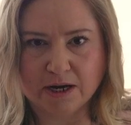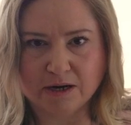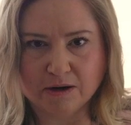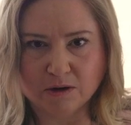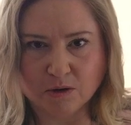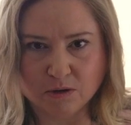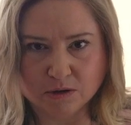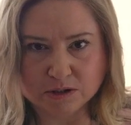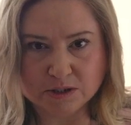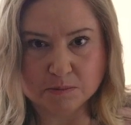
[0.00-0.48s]

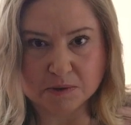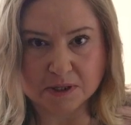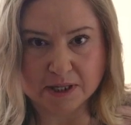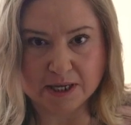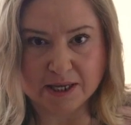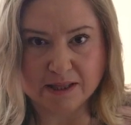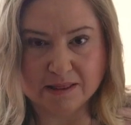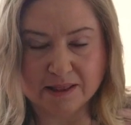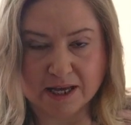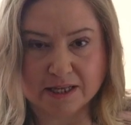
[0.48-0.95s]
And
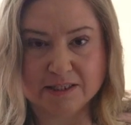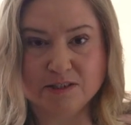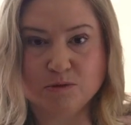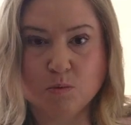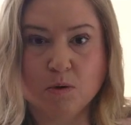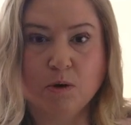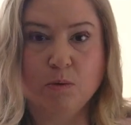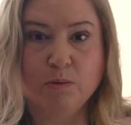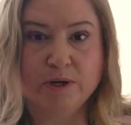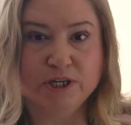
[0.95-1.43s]
ultimately
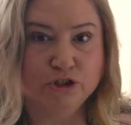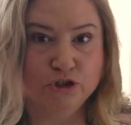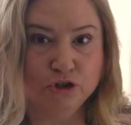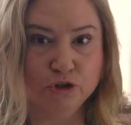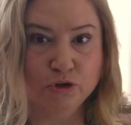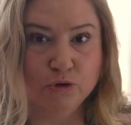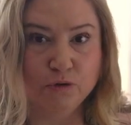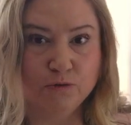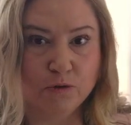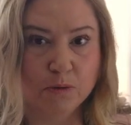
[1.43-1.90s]
that's what we
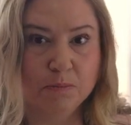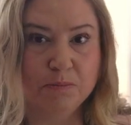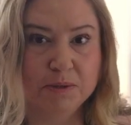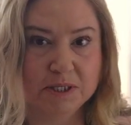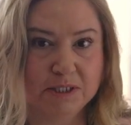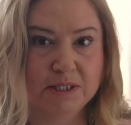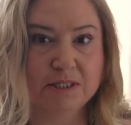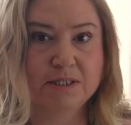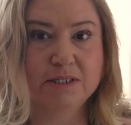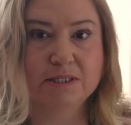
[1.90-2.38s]
do for
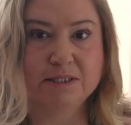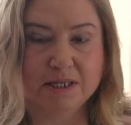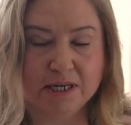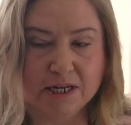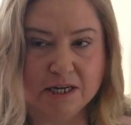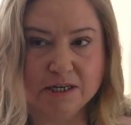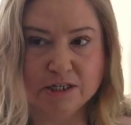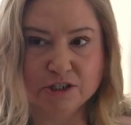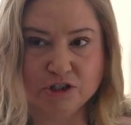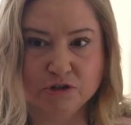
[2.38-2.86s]
businesses
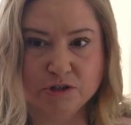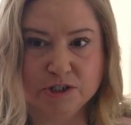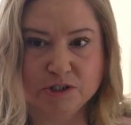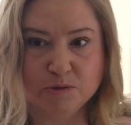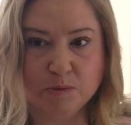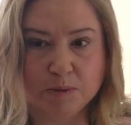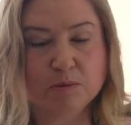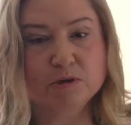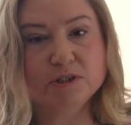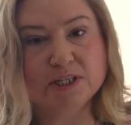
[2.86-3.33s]
and
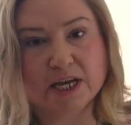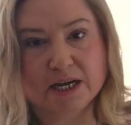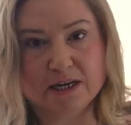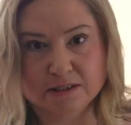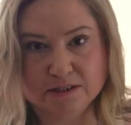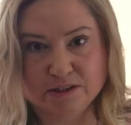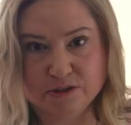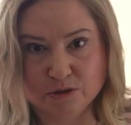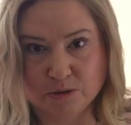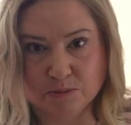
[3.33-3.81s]
industries. We protect
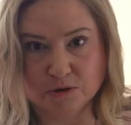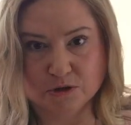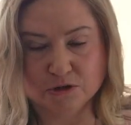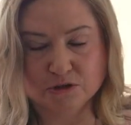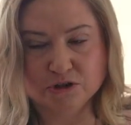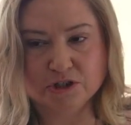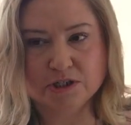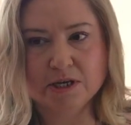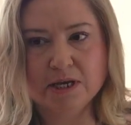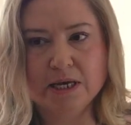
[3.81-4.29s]

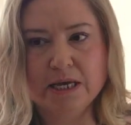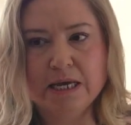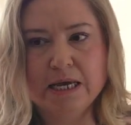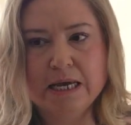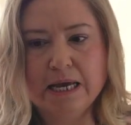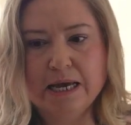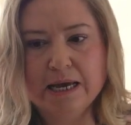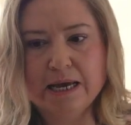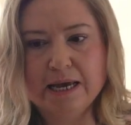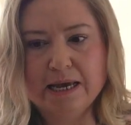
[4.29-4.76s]
consumers.
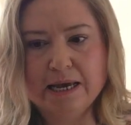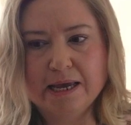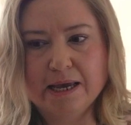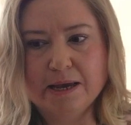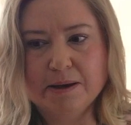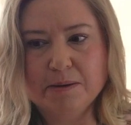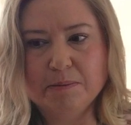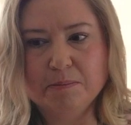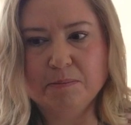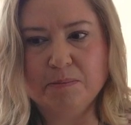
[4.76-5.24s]

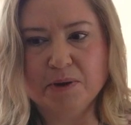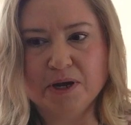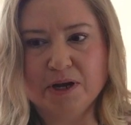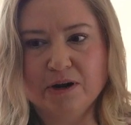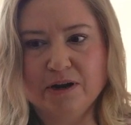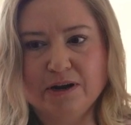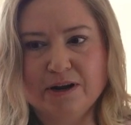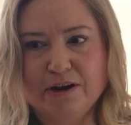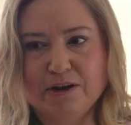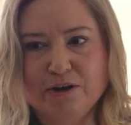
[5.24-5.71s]

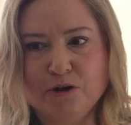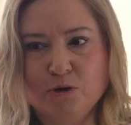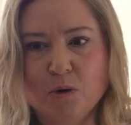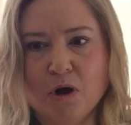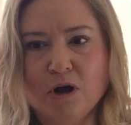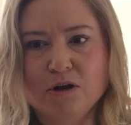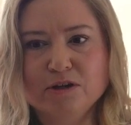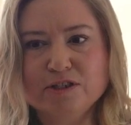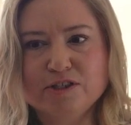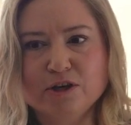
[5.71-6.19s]
But you
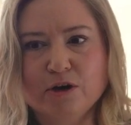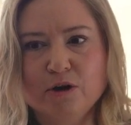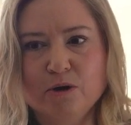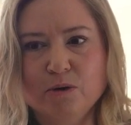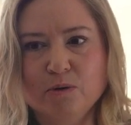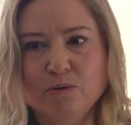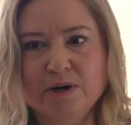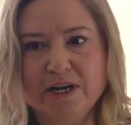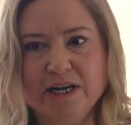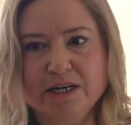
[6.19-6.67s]

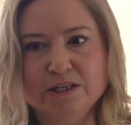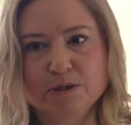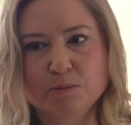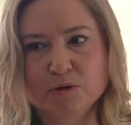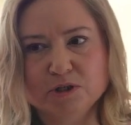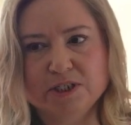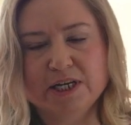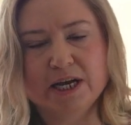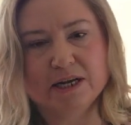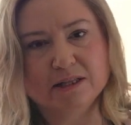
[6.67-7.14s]
also need to
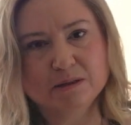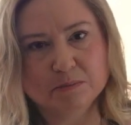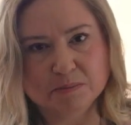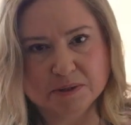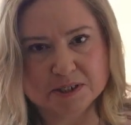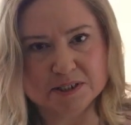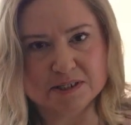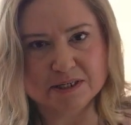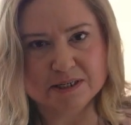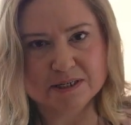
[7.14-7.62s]
protect the
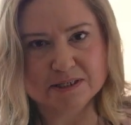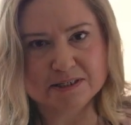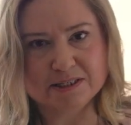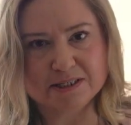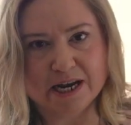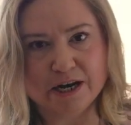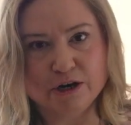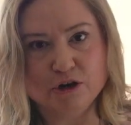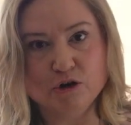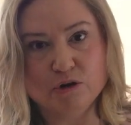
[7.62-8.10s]

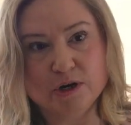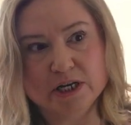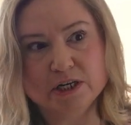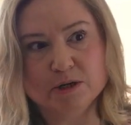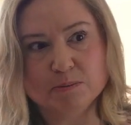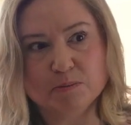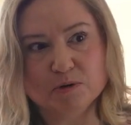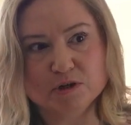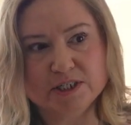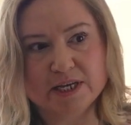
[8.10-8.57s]
business and you need
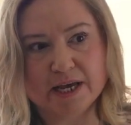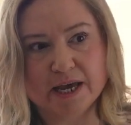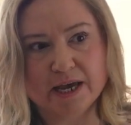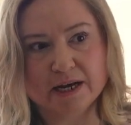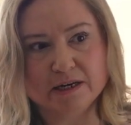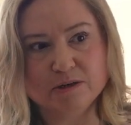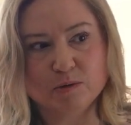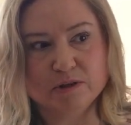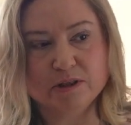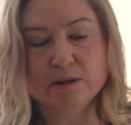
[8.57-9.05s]
to
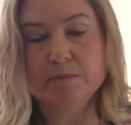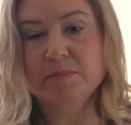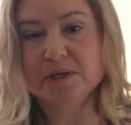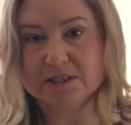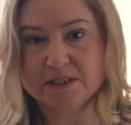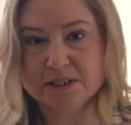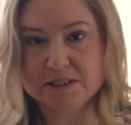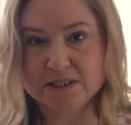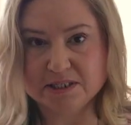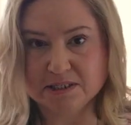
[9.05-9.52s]
protect what the
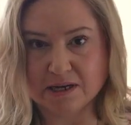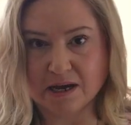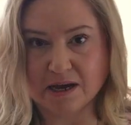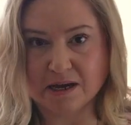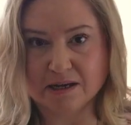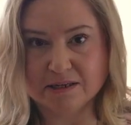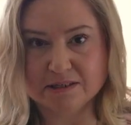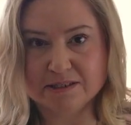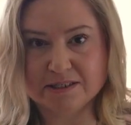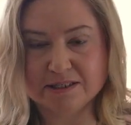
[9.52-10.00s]
business
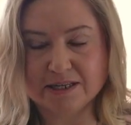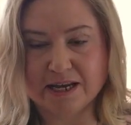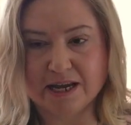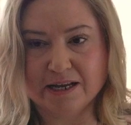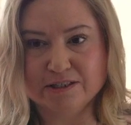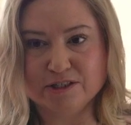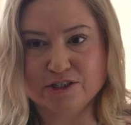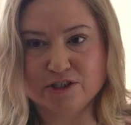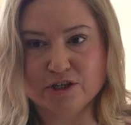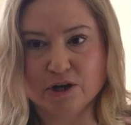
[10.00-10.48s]
does.
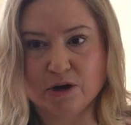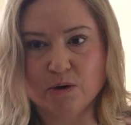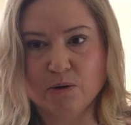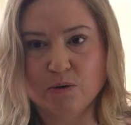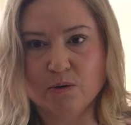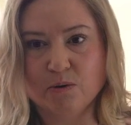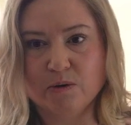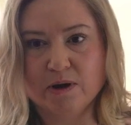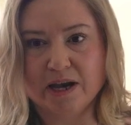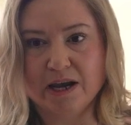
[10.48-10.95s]
And
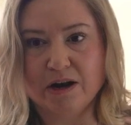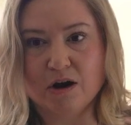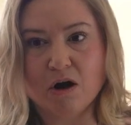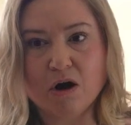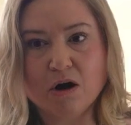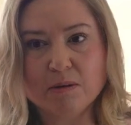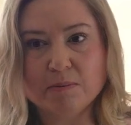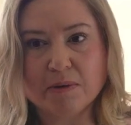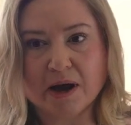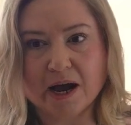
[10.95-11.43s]
so in
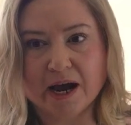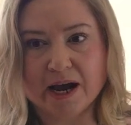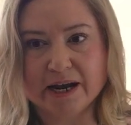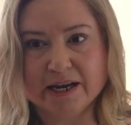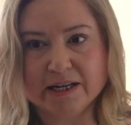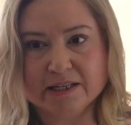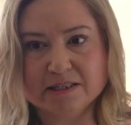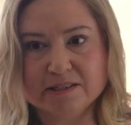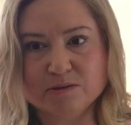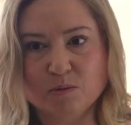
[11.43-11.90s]
our
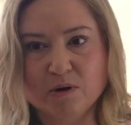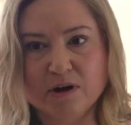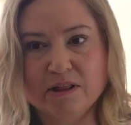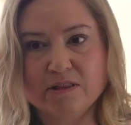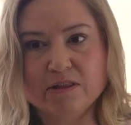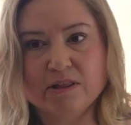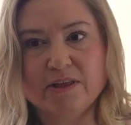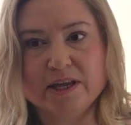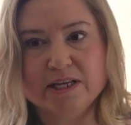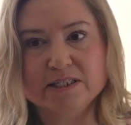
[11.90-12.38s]
minds, one
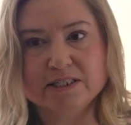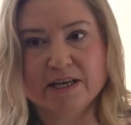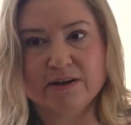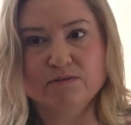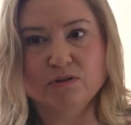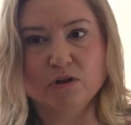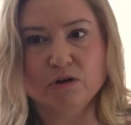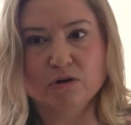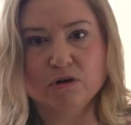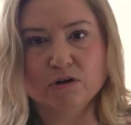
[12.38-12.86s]
of the things
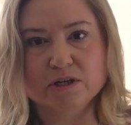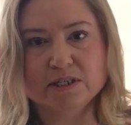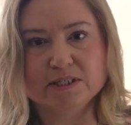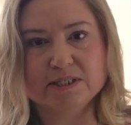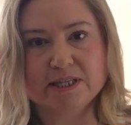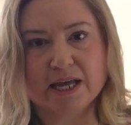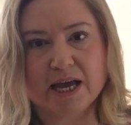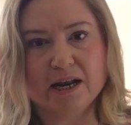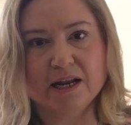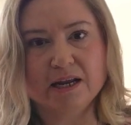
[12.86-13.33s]
I've learned
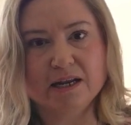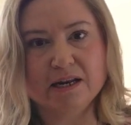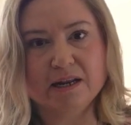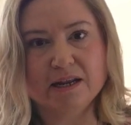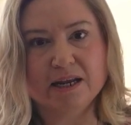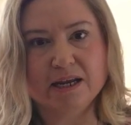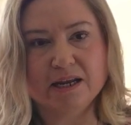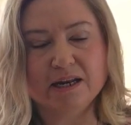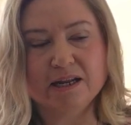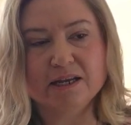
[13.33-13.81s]
is that
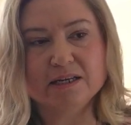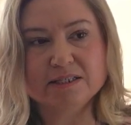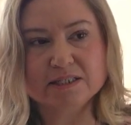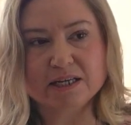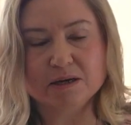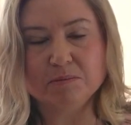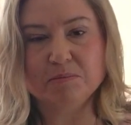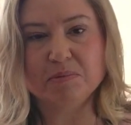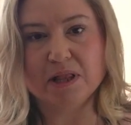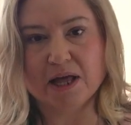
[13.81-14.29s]
it is
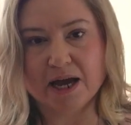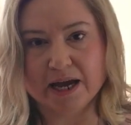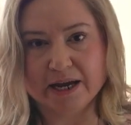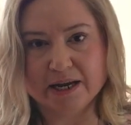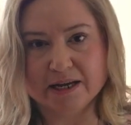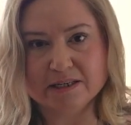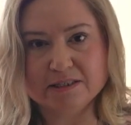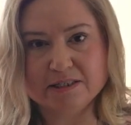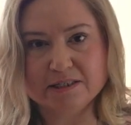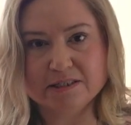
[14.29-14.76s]

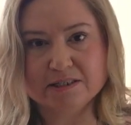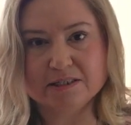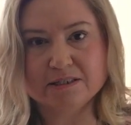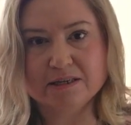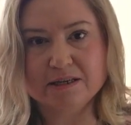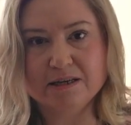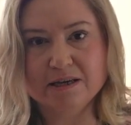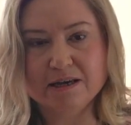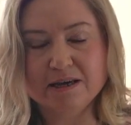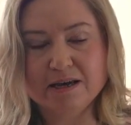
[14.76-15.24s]
compliance